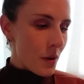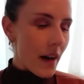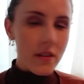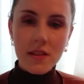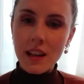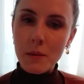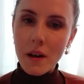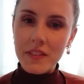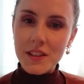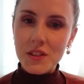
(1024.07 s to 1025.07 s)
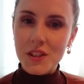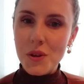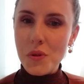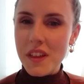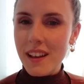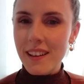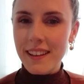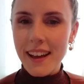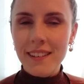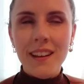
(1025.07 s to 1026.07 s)
have a think about this? Do you think,
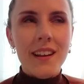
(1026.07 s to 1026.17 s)
again,